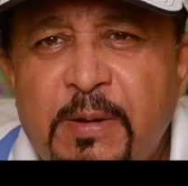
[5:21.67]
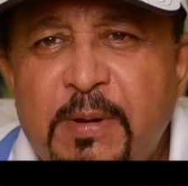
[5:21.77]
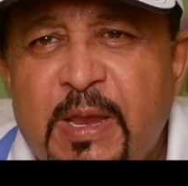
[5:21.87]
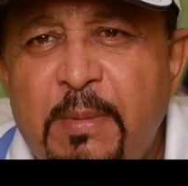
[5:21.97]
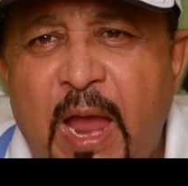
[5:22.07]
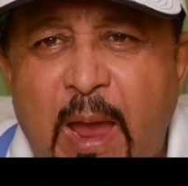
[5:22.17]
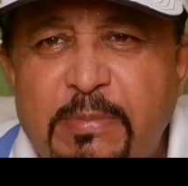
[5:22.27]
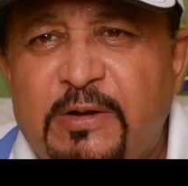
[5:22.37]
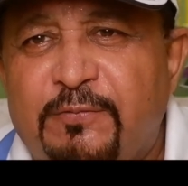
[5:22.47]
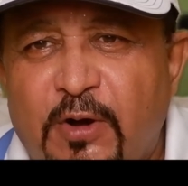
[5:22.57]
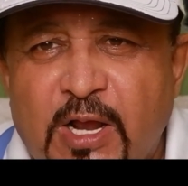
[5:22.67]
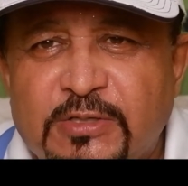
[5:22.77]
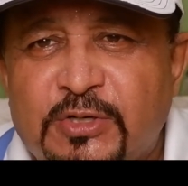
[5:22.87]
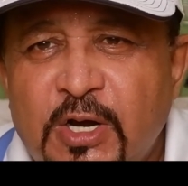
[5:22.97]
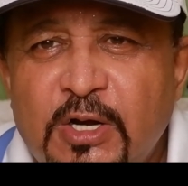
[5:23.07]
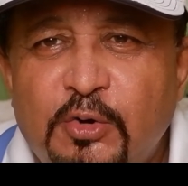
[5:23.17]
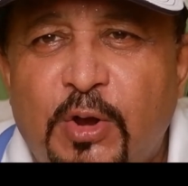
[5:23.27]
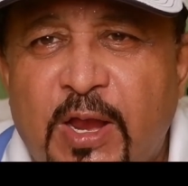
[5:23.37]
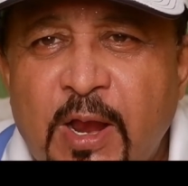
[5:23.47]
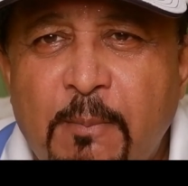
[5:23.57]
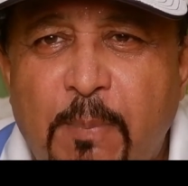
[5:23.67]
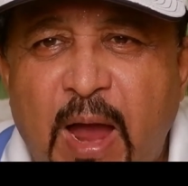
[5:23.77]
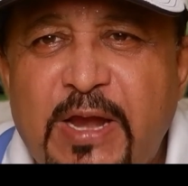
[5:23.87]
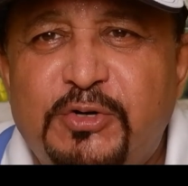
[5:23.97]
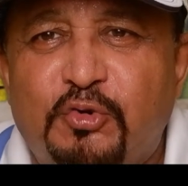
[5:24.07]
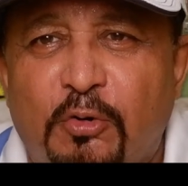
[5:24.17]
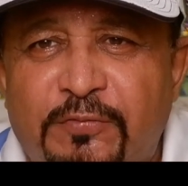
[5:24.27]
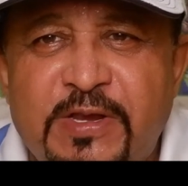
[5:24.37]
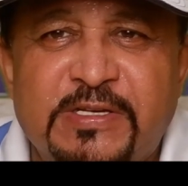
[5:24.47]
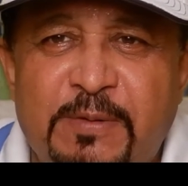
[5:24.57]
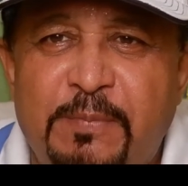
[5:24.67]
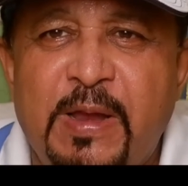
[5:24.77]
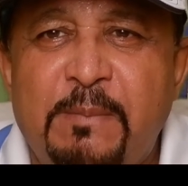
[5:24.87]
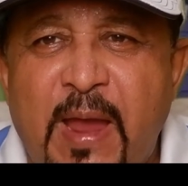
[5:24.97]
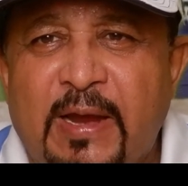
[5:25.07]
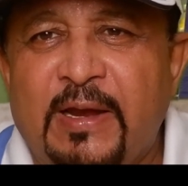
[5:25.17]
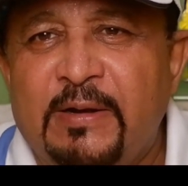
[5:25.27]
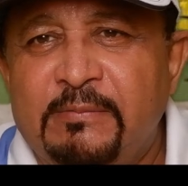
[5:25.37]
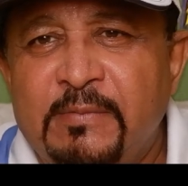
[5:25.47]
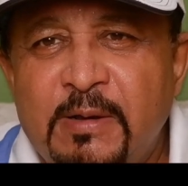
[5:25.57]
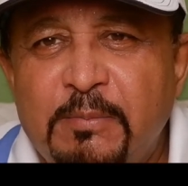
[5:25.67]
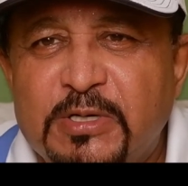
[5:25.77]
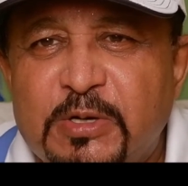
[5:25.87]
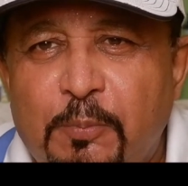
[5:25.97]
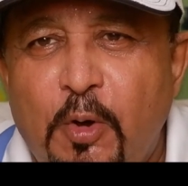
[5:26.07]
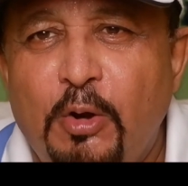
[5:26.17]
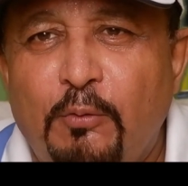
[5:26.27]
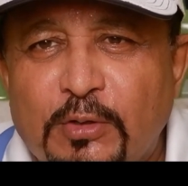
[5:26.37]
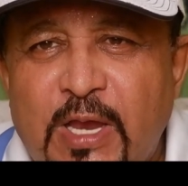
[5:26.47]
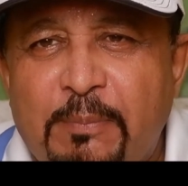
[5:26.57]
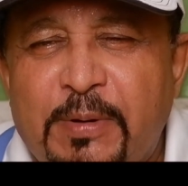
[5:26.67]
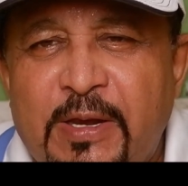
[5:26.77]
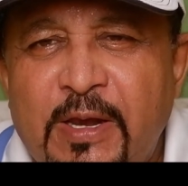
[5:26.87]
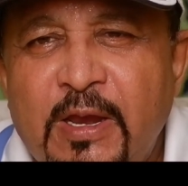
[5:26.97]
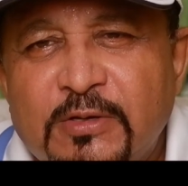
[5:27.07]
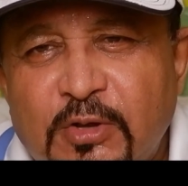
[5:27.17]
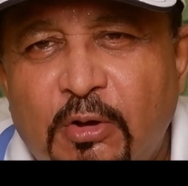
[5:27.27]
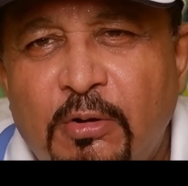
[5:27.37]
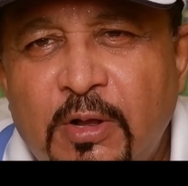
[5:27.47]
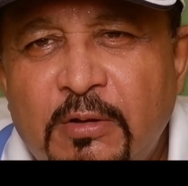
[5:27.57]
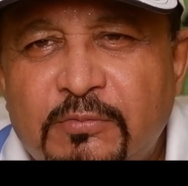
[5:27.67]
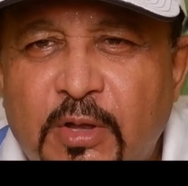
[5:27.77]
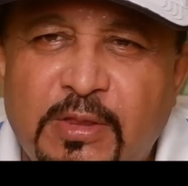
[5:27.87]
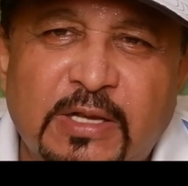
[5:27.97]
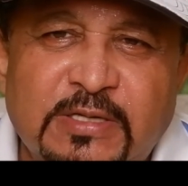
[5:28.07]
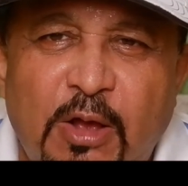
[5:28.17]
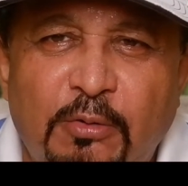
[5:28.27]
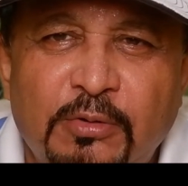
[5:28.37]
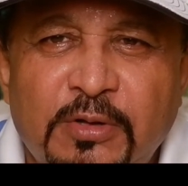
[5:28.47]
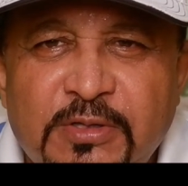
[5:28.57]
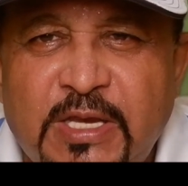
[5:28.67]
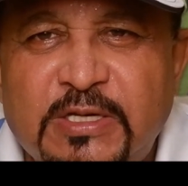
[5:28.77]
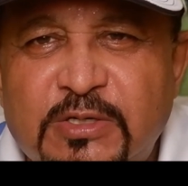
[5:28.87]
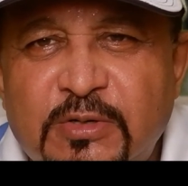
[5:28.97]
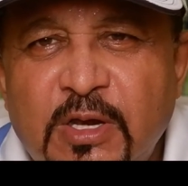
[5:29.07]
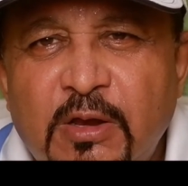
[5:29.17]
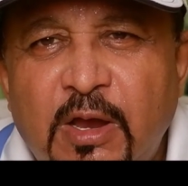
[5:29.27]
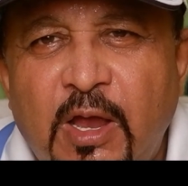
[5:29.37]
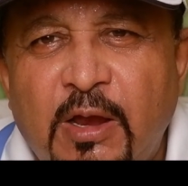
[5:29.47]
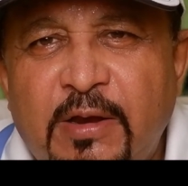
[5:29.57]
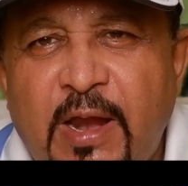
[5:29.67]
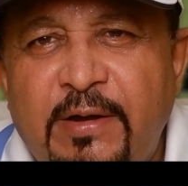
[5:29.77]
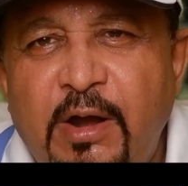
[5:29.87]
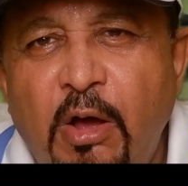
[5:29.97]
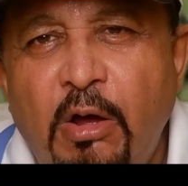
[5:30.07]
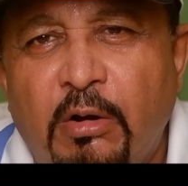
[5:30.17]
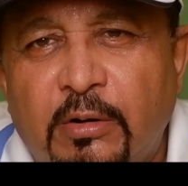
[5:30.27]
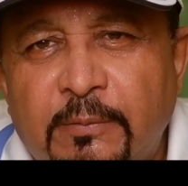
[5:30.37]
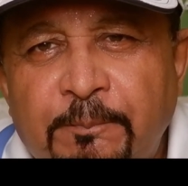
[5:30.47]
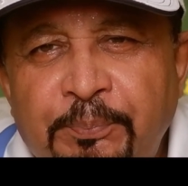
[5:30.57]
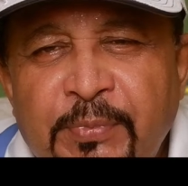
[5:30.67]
became a habit for us to buy trophies and bring back, and Mr. Paul was happy. So that's how things carried on.